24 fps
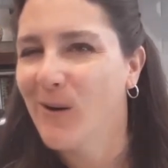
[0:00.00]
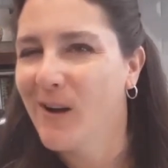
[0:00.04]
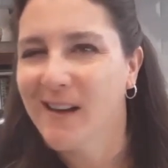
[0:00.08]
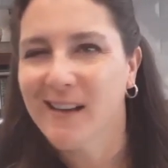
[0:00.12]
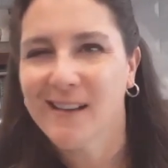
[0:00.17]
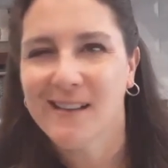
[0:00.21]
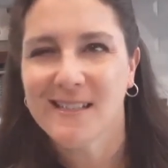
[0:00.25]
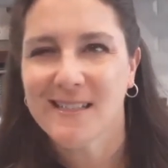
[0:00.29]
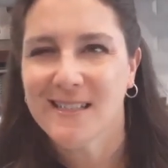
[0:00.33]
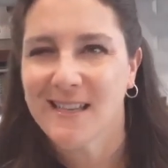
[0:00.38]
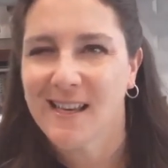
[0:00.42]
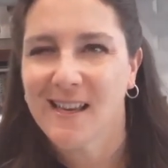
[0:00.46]
I'm
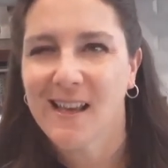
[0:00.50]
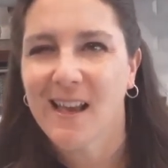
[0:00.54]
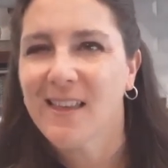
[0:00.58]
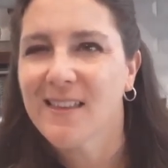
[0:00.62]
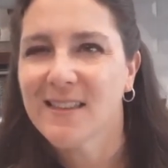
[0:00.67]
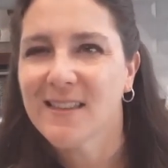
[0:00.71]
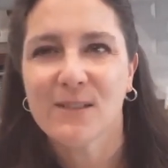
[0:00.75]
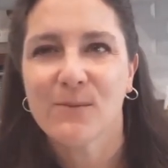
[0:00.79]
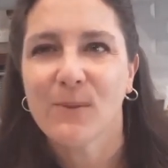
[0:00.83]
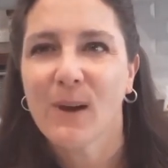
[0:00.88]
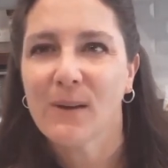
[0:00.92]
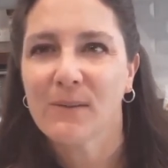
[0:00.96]
going to say
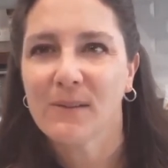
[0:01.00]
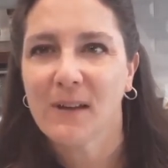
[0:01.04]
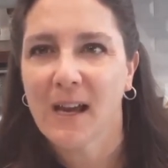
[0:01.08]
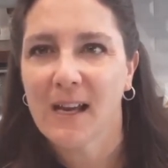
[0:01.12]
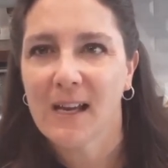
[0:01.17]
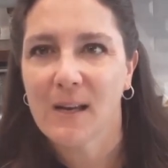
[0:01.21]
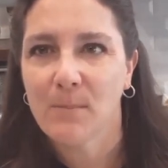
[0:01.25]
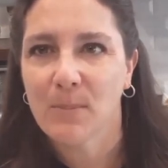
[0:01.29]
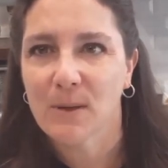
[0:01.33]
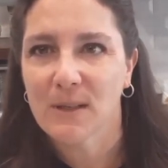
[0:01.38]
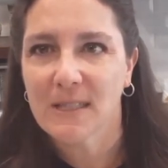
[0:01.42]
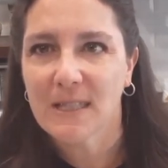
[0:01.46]
it's around
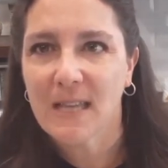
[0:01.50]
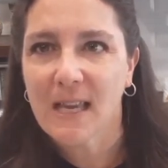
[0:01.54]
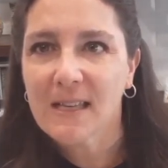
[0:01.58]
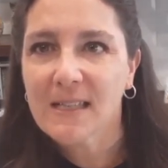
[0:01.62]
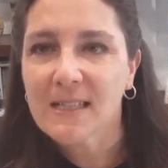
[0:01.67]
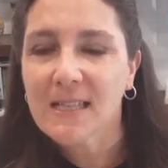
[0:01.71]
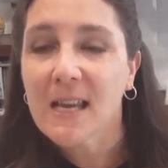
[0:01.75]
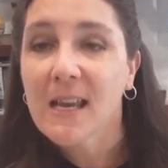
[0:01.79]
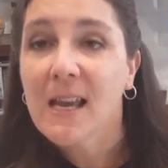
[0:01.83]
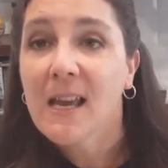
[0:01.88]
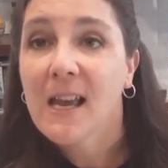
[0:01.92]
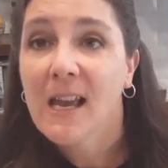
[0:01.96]

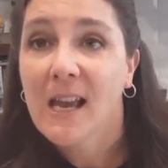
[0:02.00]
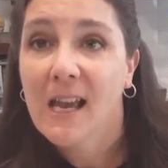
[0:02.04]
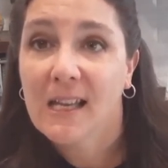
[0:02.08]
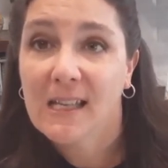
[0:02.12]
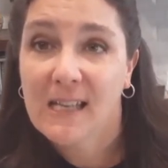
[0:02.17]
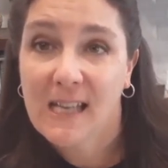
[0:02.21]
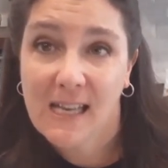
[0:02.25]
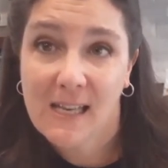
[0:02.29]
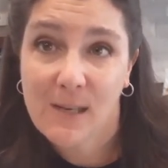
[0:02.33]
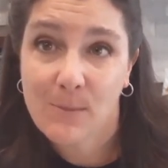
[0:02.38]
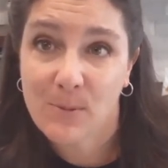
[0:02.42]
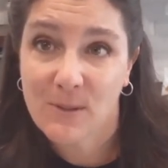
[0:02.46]
90% and
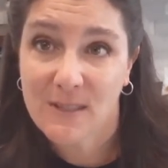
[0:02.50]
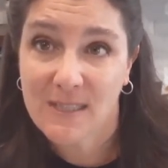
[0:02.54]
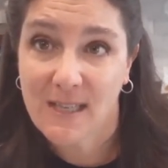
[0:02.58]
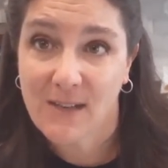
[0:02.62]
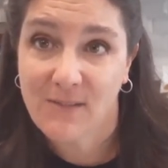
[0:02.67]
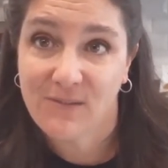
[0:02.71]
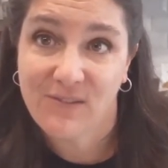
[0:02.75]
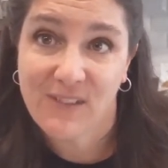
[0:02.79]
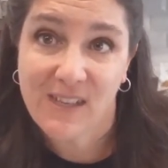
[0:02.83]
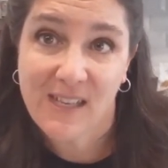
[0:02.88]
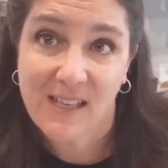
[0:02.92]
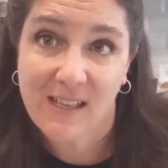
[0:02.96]

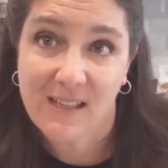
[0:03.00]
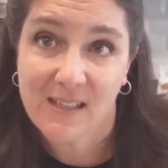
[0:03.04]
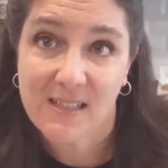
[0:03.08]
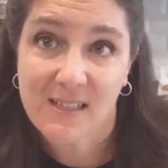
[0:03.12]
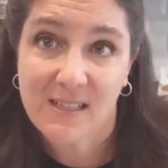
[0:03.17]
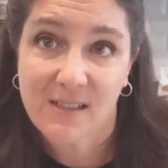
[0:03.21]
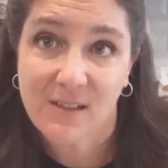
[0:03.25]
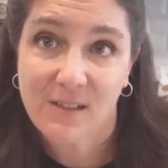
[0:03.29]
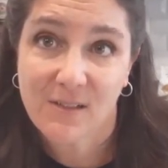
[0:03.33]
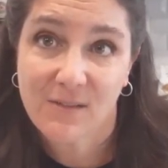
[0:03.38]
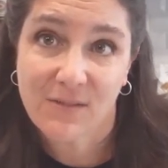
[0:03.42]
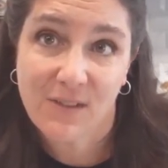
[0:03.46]
80% vegan.
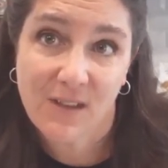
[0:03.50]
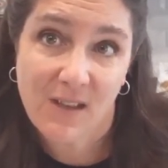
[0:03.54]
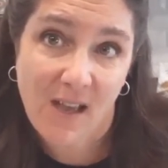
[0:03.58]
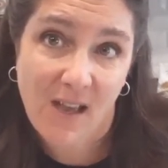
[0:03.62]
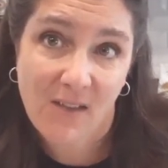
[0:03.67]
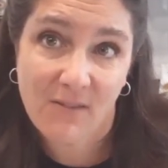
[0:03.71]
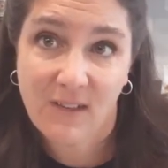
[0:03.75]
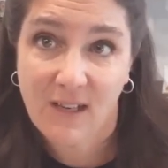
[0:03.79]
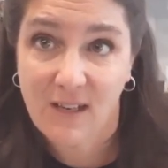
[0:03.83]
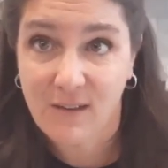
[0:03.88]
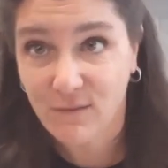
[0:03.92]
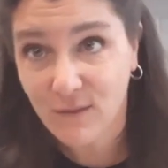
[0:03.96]
So if you
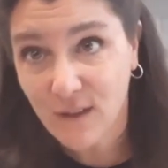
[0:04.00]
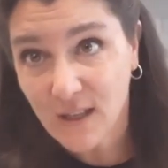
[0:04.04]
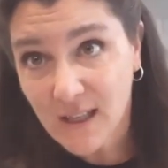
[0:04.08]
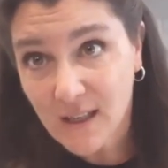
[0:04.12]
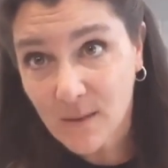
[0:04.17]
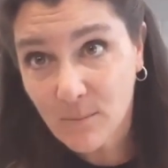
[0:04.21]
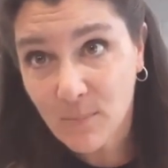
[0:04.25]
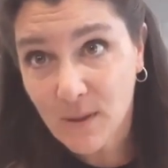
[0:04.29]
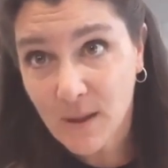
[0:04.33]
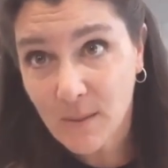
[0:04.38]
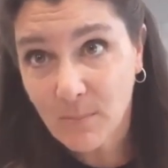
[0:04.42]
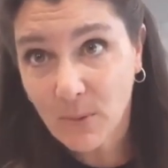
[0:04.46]
have any
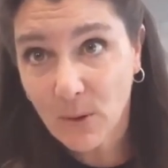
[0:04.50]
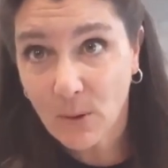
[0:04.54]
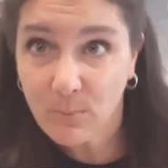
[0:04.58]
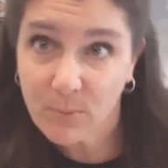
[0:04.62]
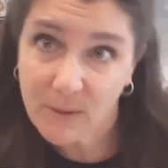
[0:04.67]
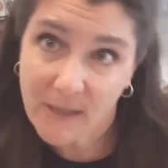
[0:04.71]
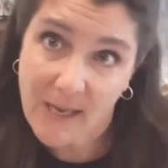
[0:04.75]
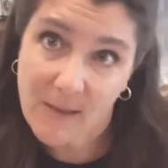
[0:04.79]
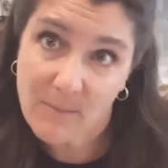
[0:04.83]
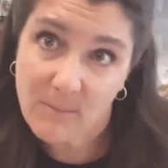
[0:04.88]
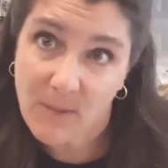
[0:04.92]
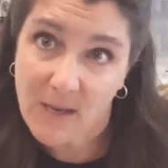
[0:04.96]
vegan people,
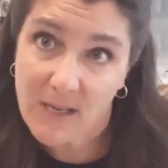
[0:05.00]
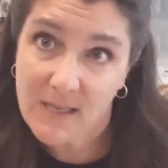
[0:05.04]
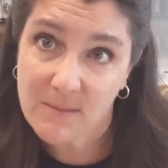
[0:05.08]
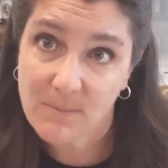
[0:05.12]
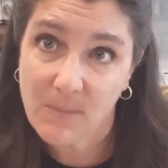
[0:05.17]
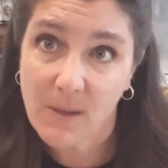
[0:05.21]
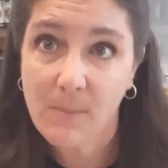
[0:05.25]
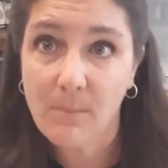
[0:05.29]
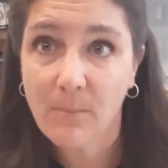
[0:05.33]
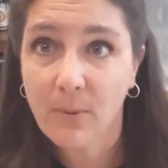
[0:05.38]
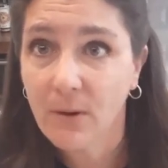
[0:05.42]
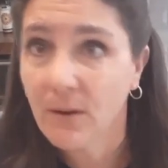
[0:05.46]
plant-based
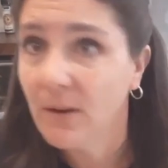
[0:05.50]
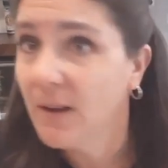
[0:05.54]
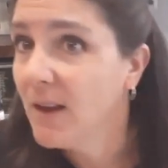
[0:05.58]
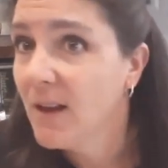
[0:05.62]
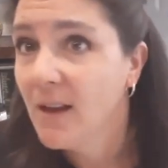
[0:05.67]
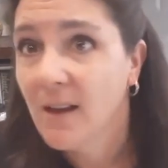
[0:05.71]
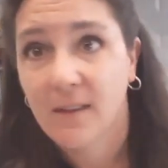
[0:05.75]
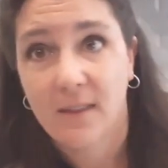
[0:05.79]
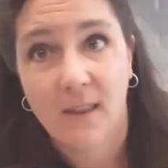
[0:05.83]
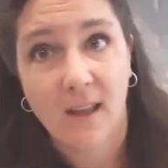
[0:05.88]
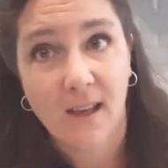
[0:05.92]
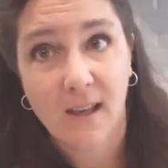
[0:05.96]
people,
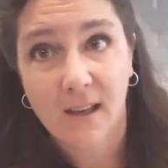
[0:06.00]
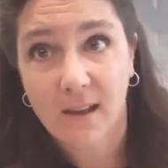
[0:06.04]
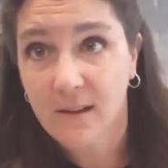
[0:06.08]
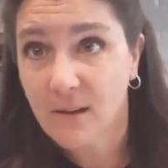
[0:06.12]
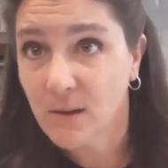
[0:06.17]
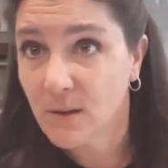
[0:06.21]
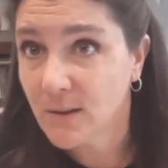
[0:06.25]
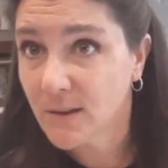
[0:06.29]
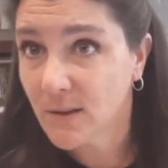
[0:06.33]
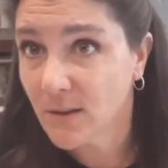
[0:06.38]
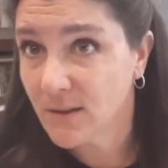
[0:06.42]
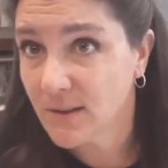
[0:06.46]
they can
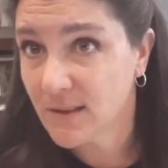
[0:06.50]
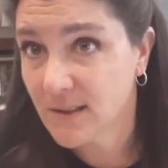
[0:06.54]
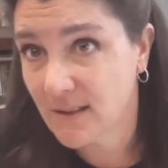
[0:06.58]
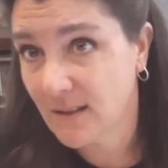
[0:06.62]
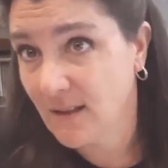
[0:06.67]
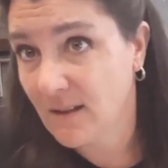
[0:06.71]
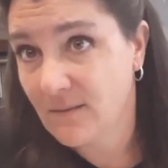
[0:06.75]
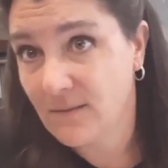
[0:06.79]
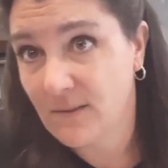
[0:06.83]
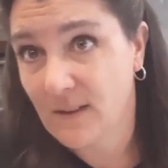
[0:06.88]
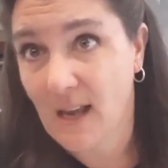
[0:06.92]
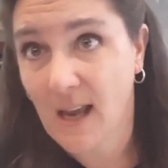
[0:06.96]
use our
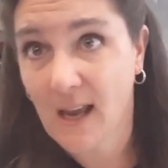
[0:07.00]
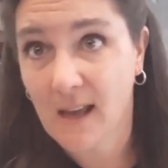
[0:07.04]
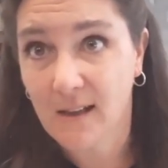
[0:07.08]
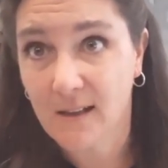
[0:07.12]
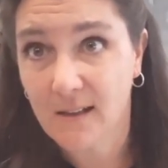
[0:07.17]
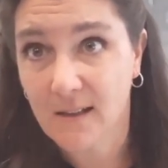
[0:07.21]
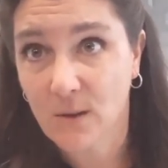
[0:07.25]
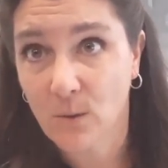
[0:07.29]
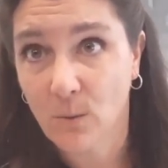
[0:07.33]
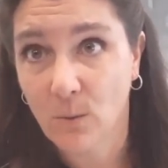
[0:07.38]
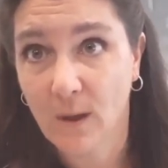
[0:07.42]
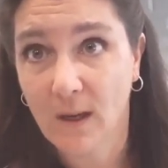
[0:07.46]
stuff and add it
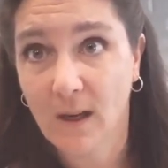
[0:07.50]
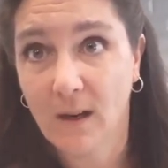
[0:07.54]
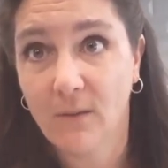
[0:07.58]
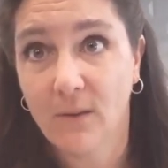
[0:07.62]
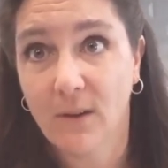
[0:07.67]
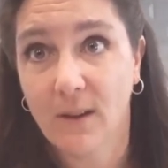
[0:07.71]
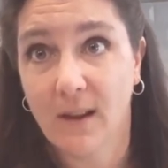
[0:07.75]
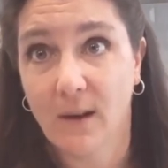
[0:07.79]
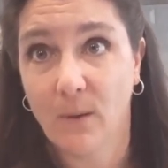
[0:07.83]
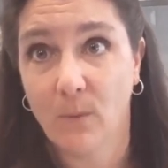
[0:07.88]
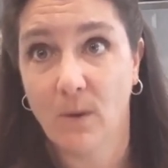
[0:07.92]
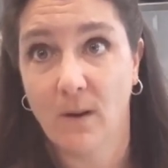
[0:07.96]
to whatever
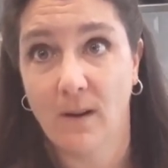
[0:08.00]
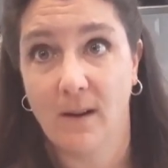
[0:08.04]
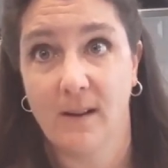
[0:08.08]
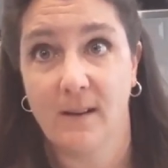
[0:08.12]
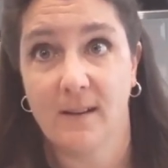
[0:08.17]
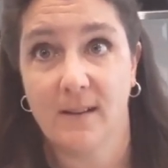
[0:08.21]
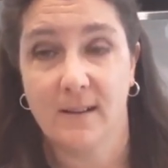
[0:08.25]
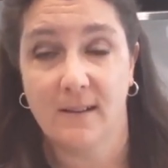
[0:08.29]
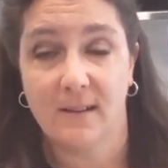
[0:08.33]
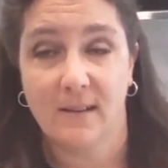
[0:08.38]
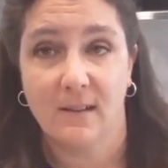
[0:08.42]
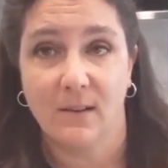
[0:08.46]
they want.
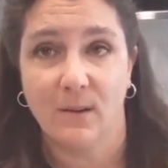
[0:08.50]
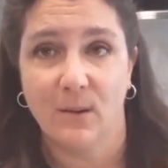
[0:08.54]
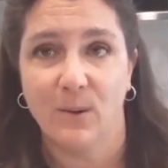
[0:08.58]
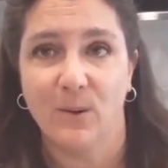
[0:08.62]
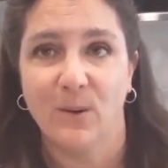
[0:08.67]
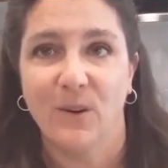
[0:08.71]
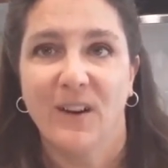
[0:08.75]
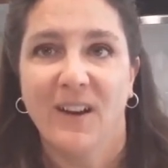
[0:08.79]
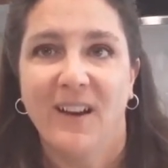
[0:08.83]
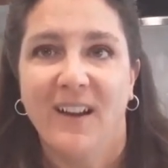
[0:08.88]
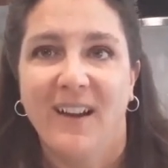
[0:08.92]
So